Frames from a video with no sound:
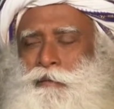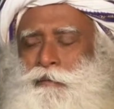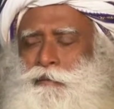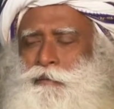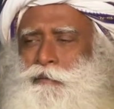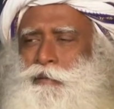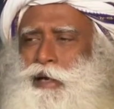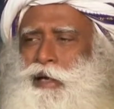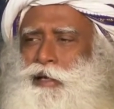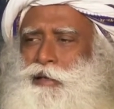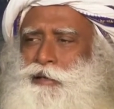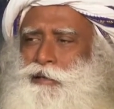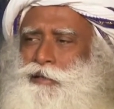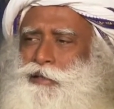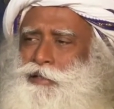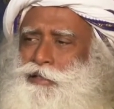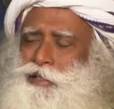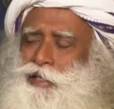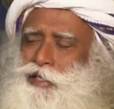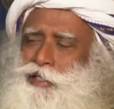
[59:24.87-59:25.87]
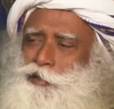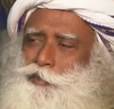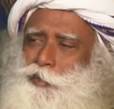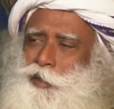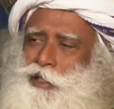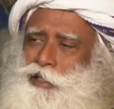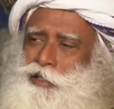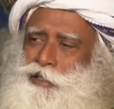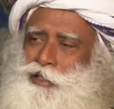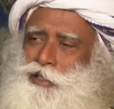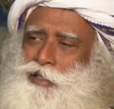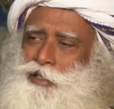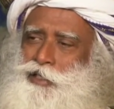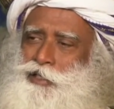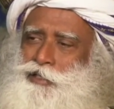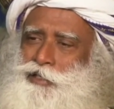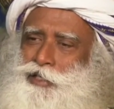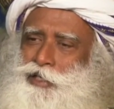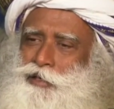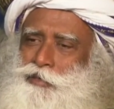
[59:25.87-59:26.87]
Well, this respect thing
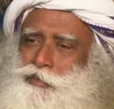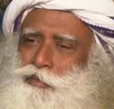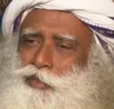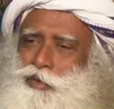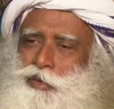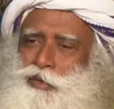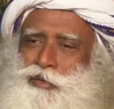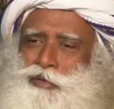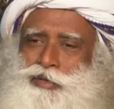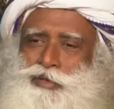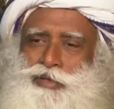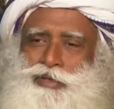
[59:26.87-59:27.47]
is a more